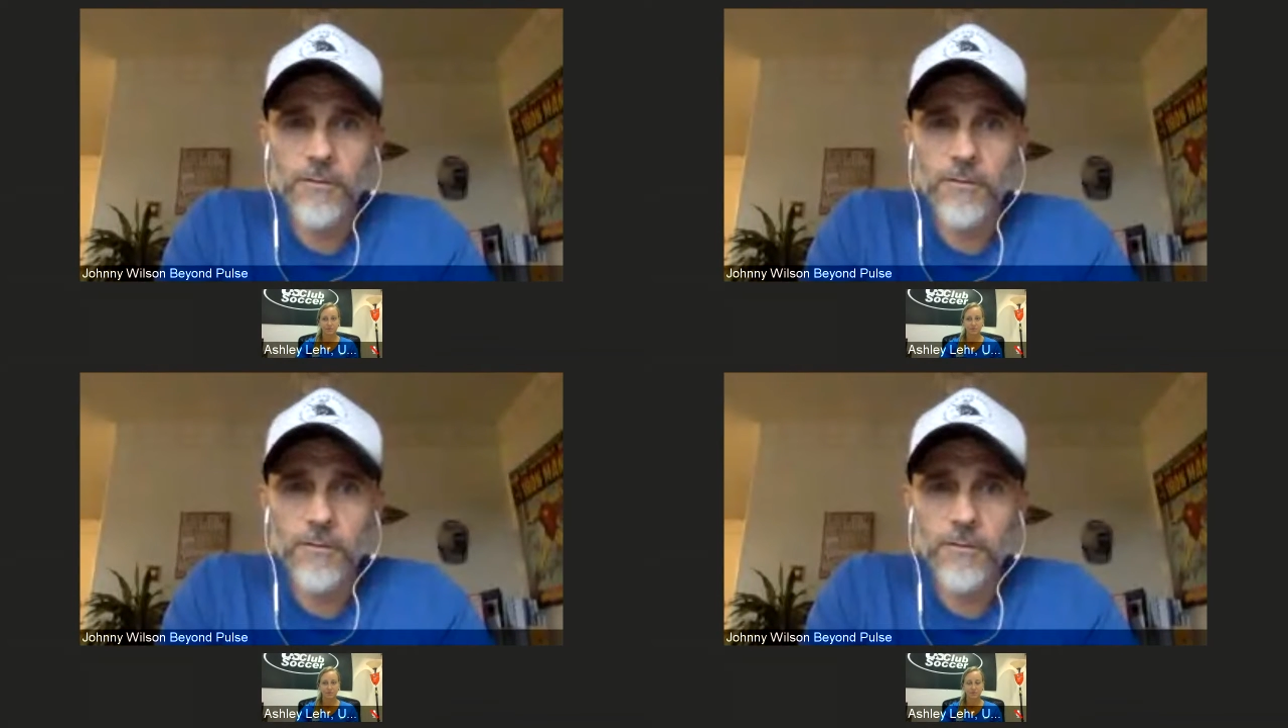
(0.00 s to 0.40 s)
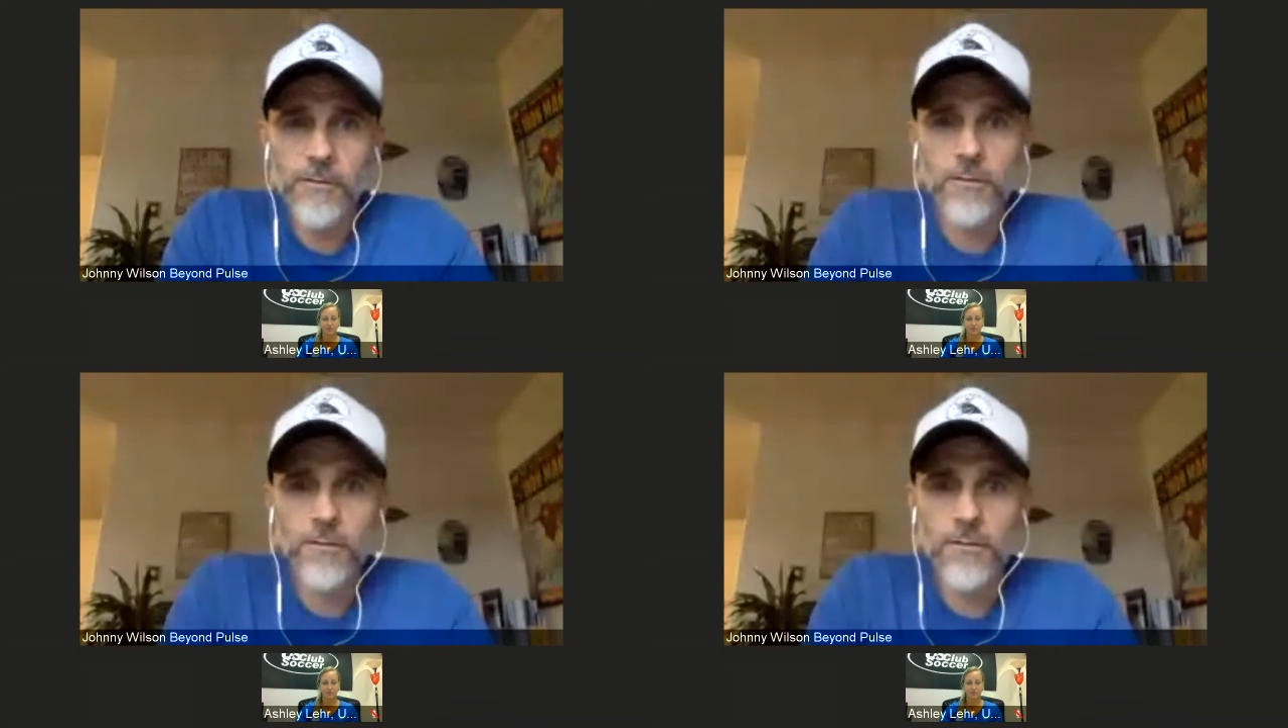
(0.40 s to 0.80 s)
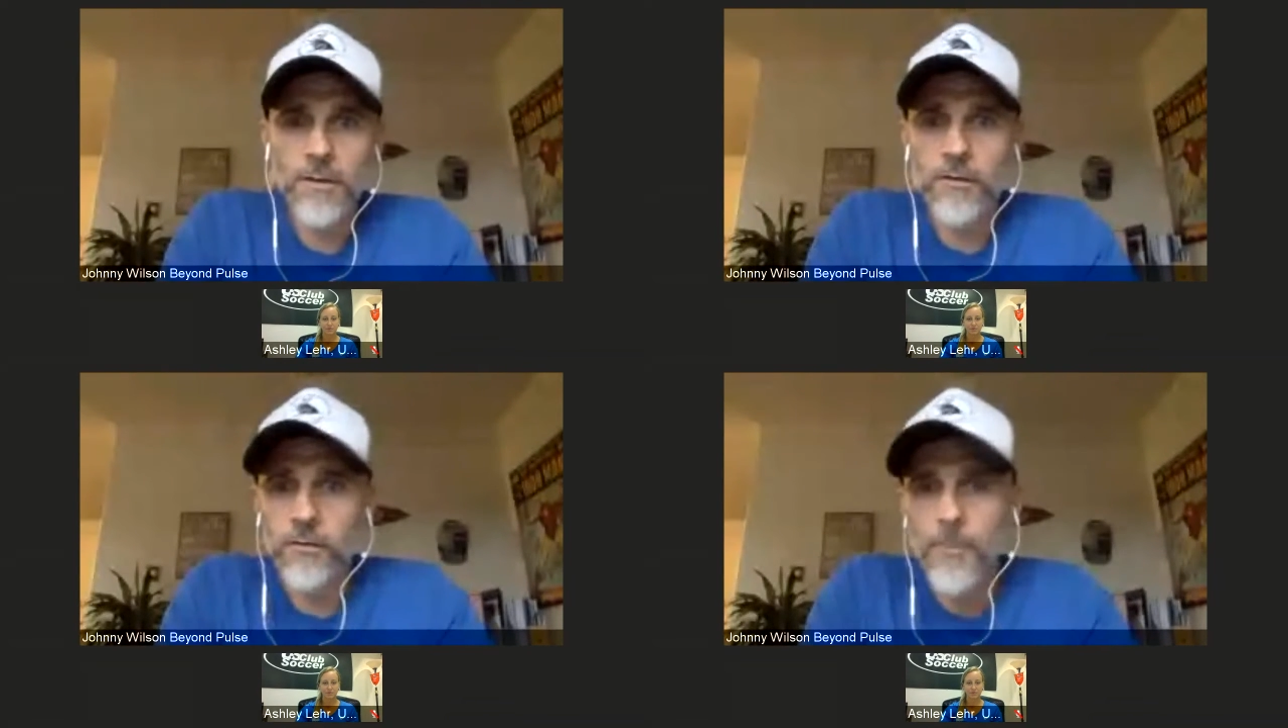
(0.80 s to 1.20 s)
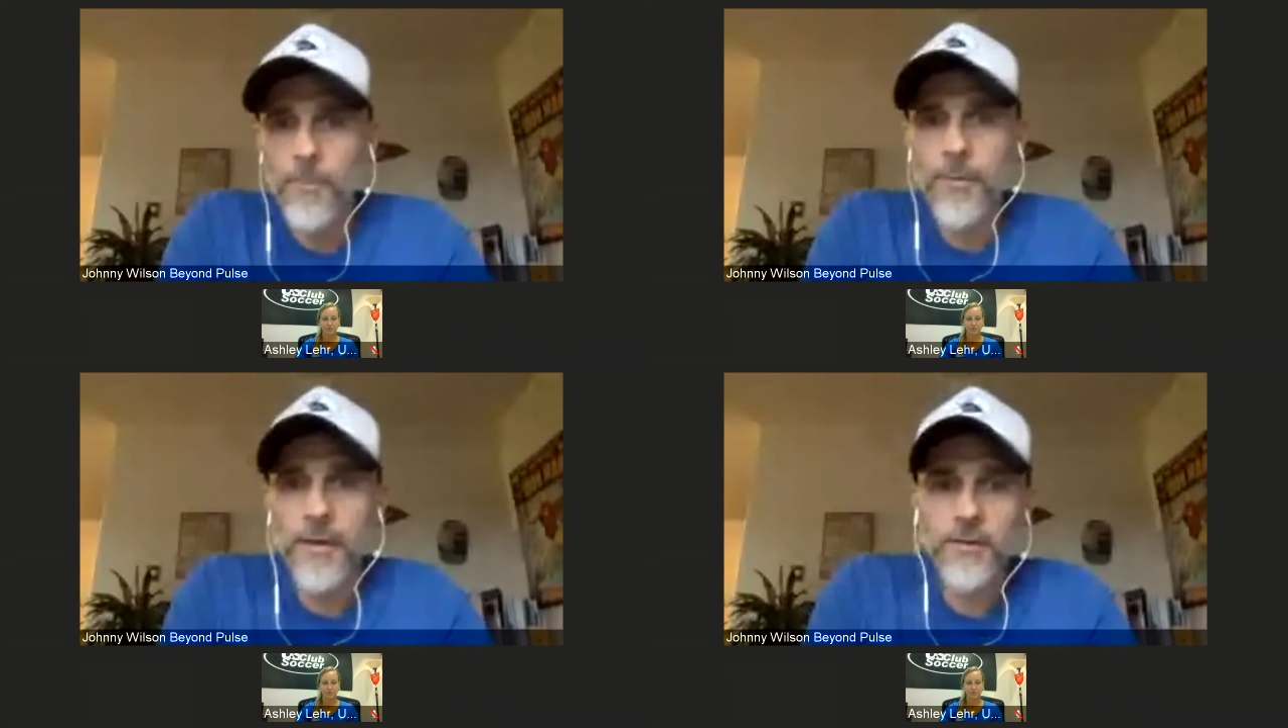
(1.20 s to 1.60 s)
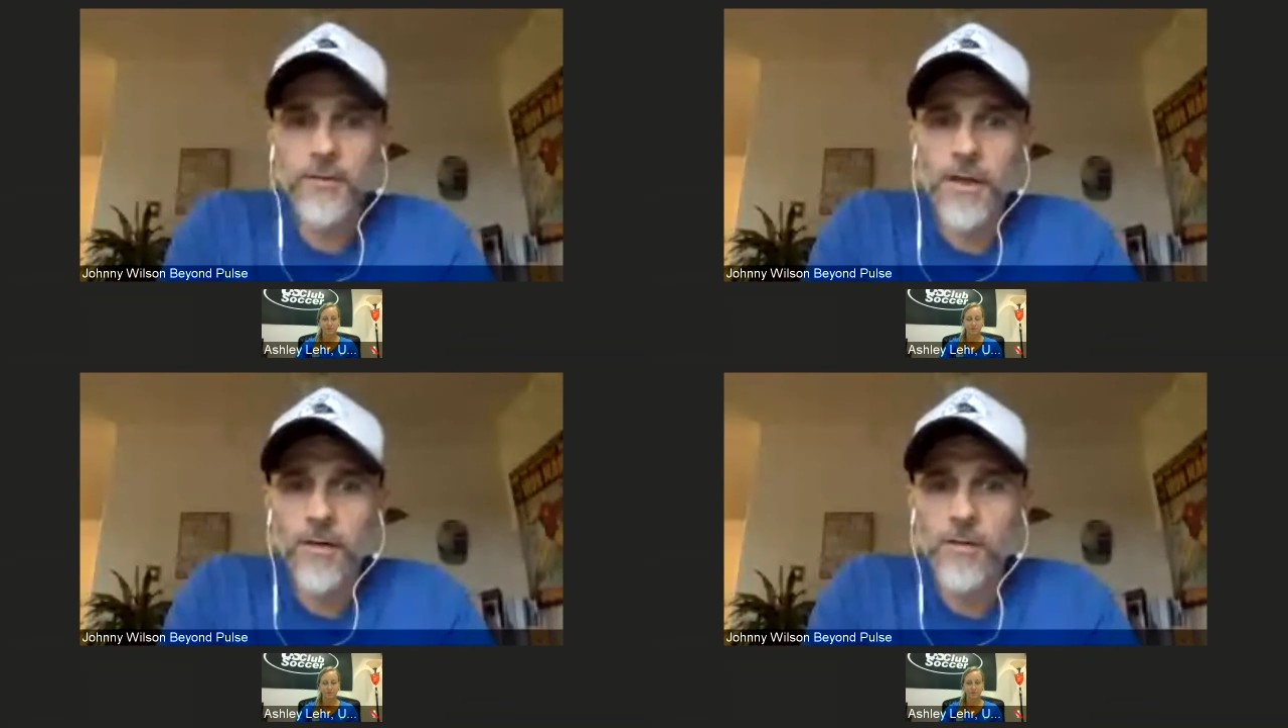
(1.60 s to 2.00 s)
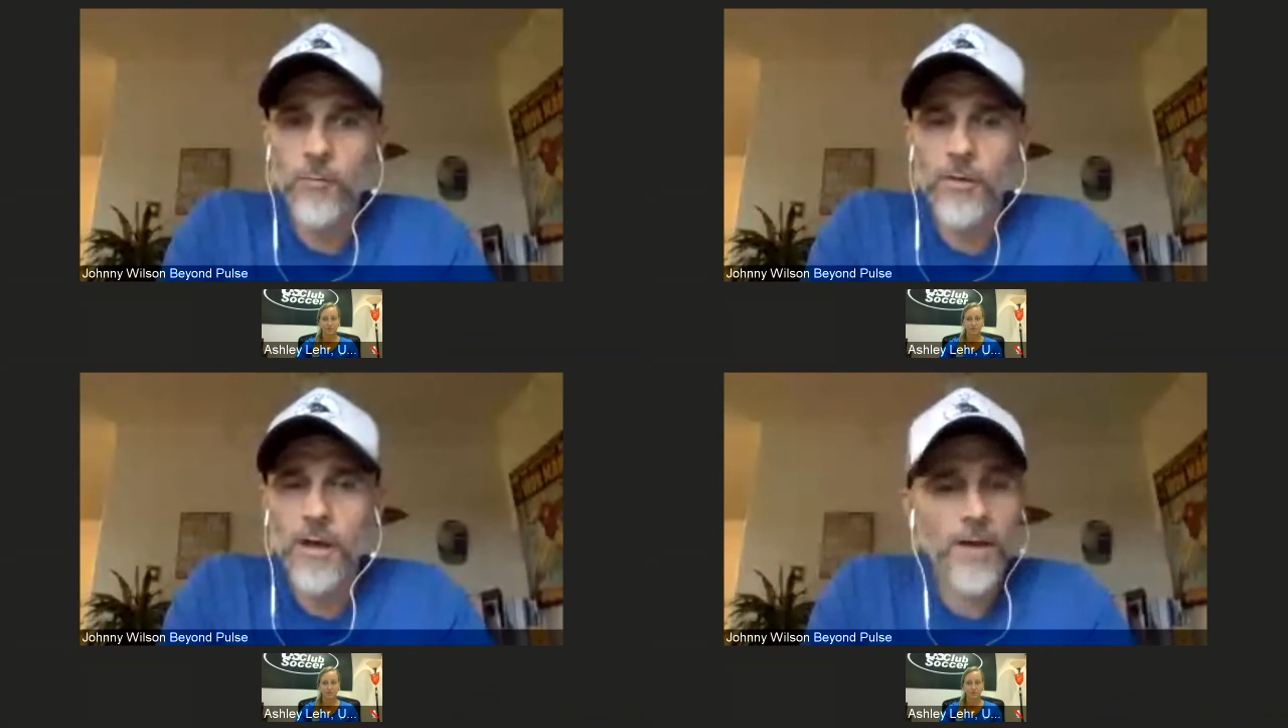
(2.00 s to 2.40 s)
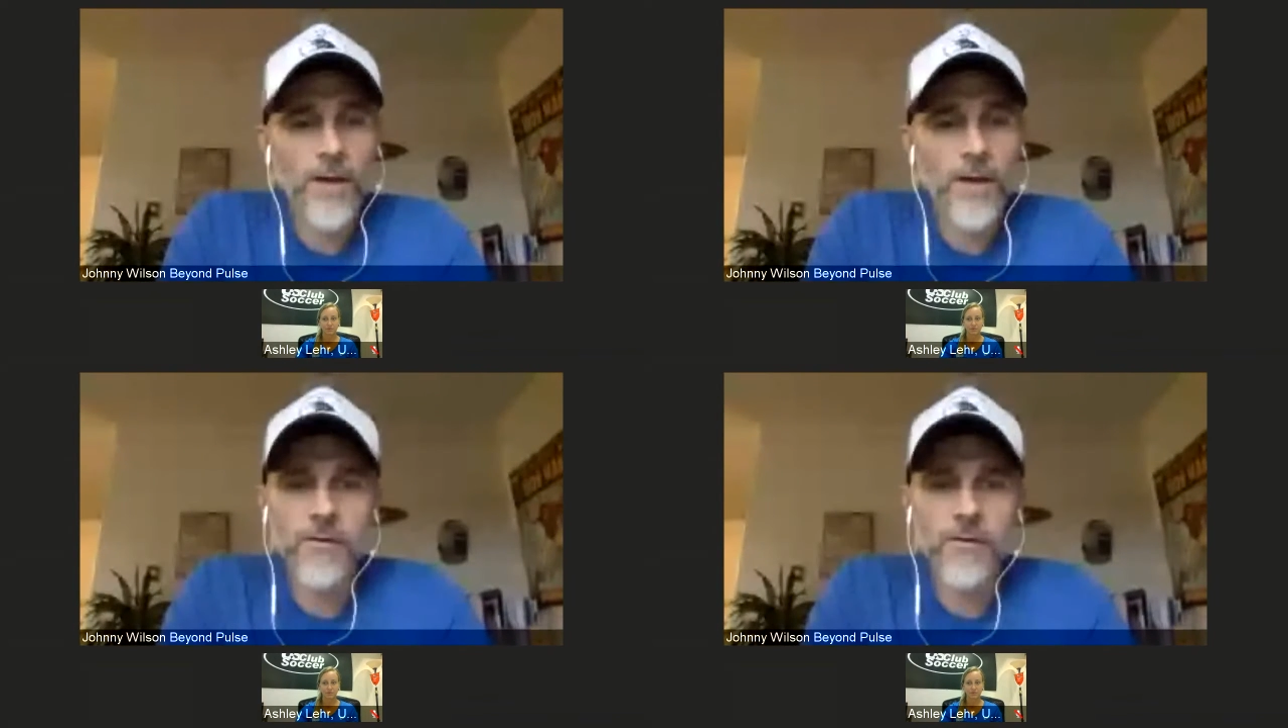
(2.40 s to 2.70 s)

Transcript: action stopping and starting without